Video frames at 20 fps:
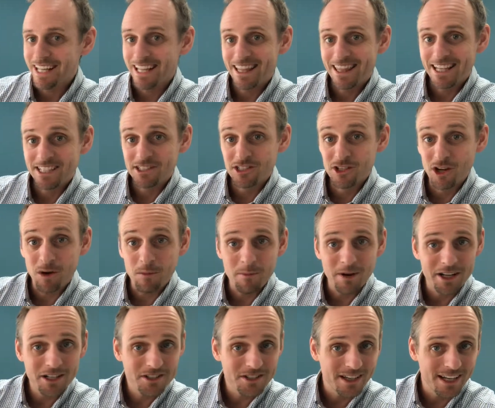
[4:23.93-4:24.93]
there's not
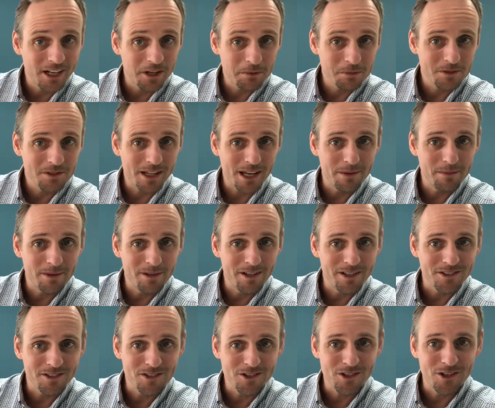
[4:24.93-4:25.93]
much that helps
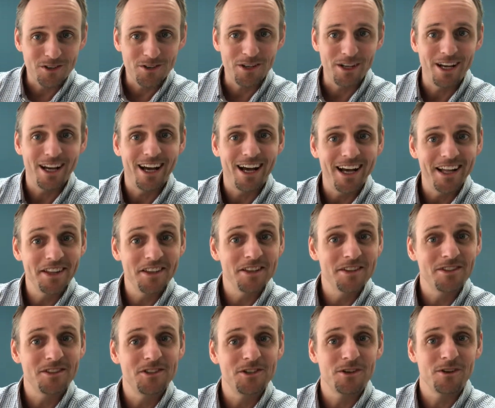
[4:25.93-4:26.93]
stabilize the shoulder other
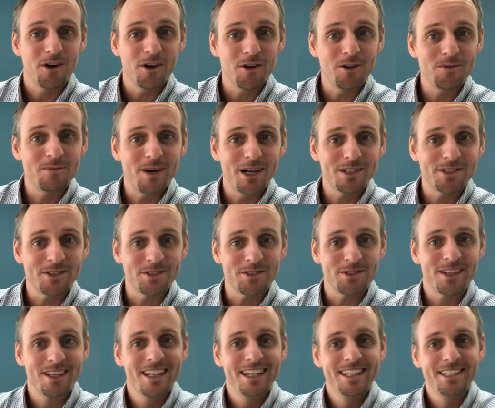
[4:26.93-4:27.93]
than your own muscles.
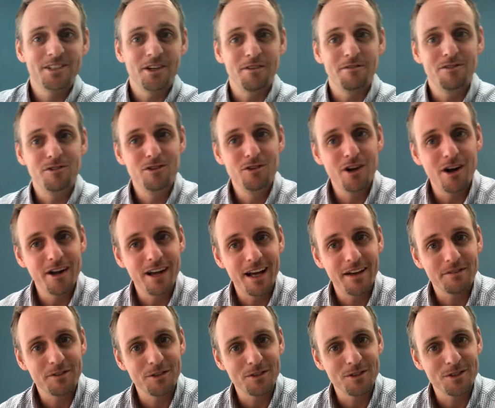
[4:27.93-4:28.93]
So if you don't
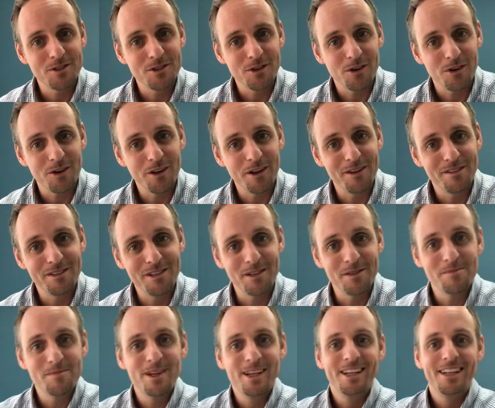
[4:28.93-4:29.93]
have good control over
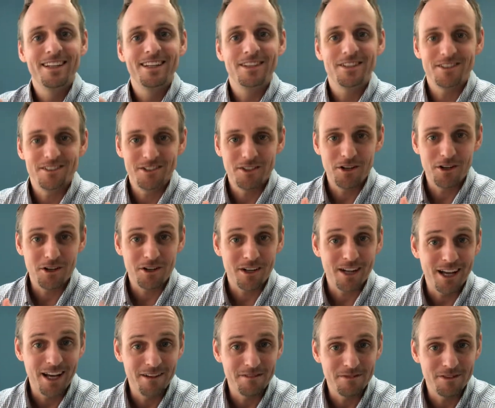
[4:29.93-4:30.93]
them, you're not going
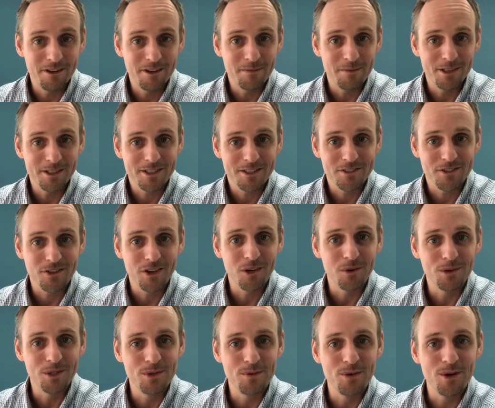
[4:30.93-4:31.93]
to have very much control
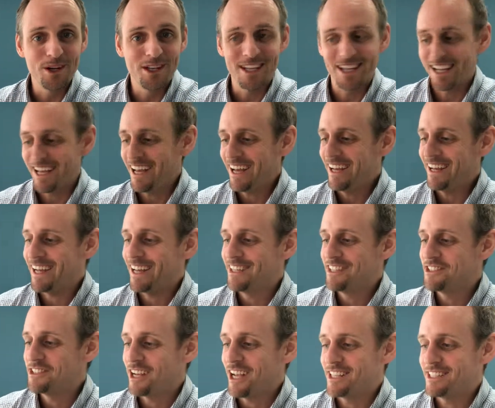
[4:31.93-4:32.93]
when you're working out, and the
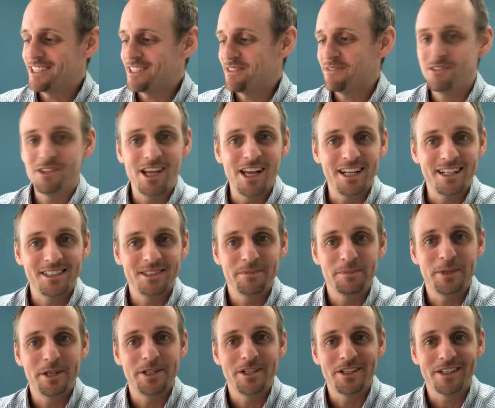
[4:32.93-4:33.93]
chances of you getting some
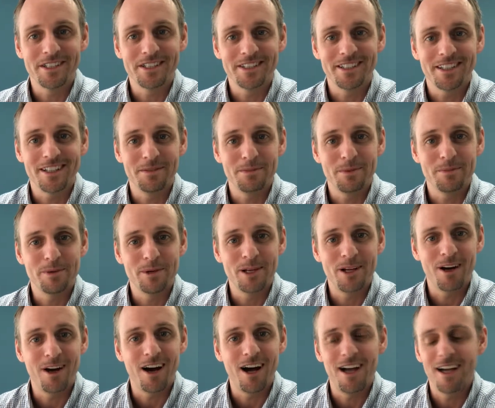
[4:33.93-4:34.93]
pinching is going to be pretty
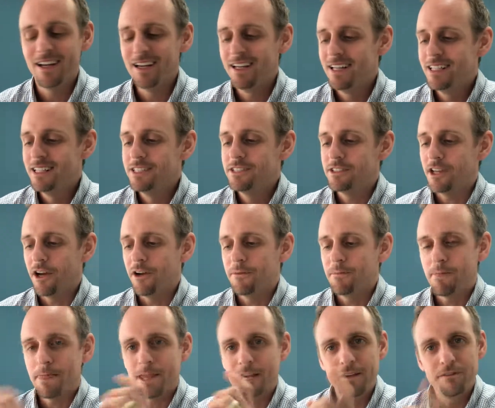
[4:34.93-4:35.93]
high. So
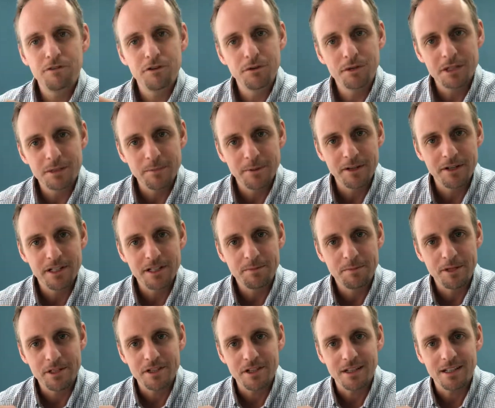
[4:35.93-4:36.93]
if you experience
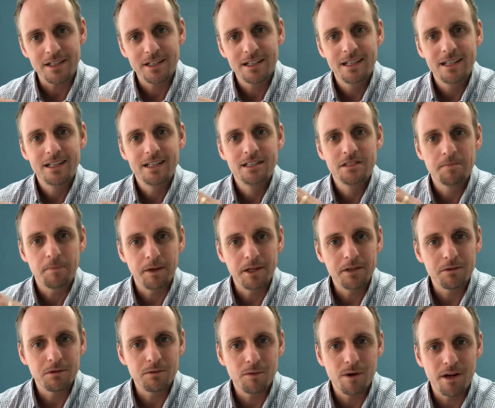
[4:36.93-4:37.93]
pinching, speak
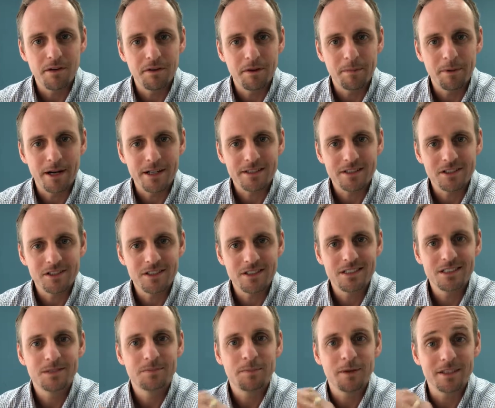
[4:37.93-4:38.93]
with one of our
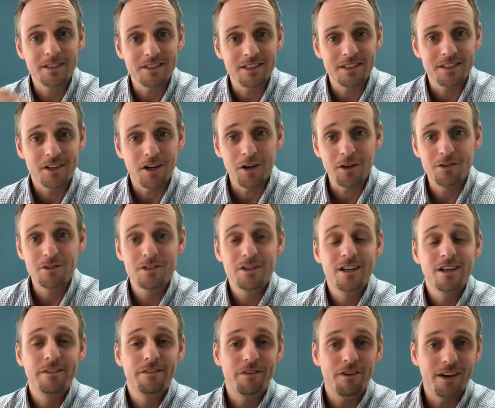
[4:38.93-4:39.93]
practitioners, speak to your coach,
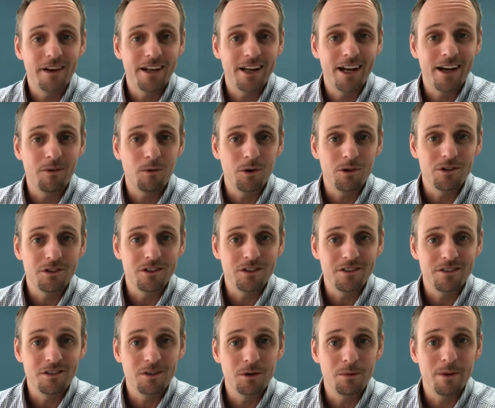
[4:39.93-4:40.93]
find out what you can
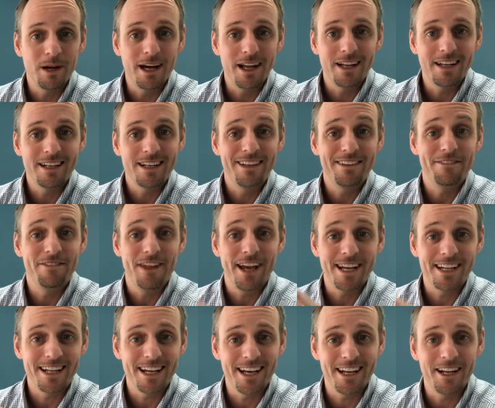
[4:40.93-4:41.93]
do about it. If they
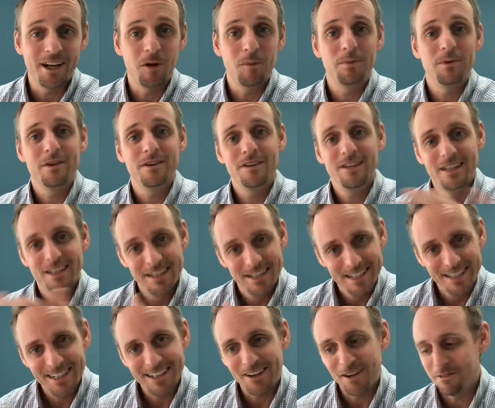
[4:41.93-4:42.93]
can't help you,
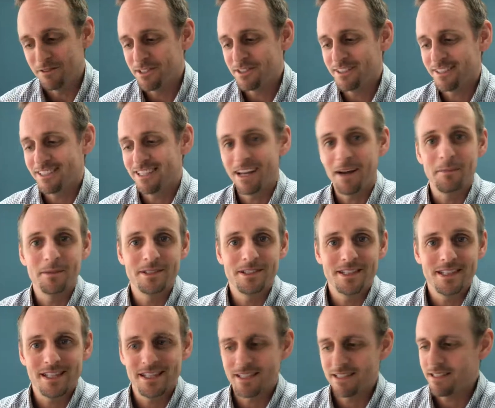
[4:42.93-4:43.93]
obviously come and
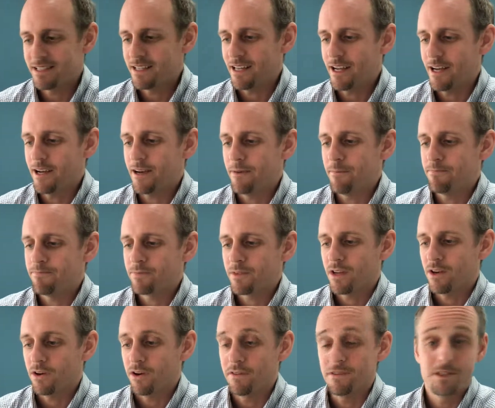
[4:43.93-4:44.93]
see us,
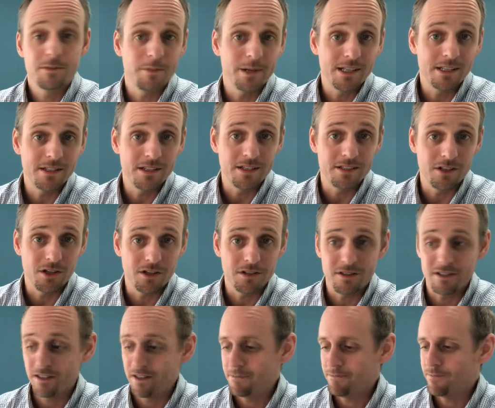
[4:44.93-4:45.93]
or even speak to your
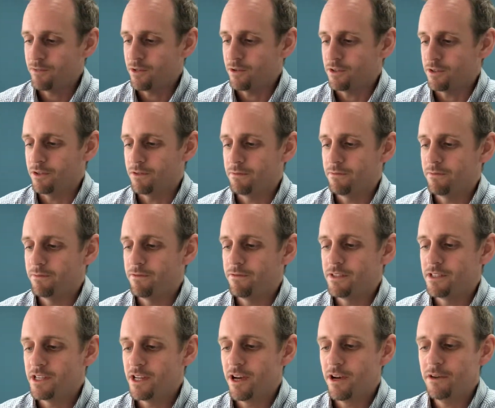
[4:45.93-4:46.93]
doctor or your
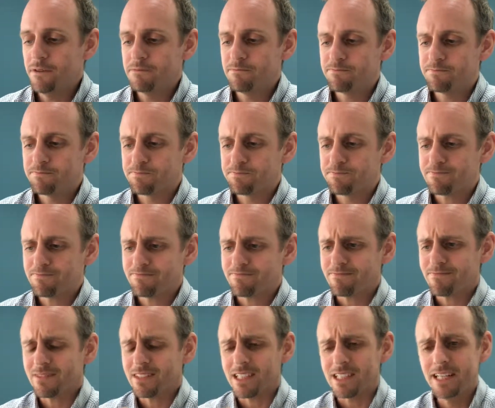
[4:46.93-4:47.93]
physio.
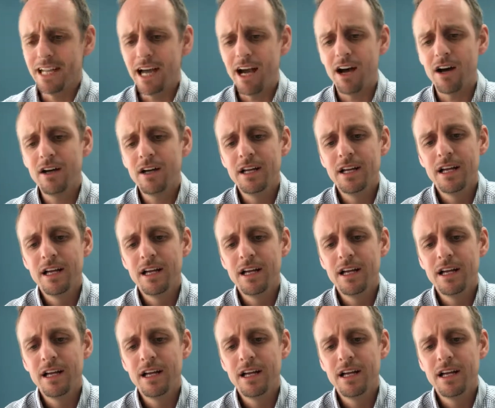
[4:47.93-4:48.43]
Now,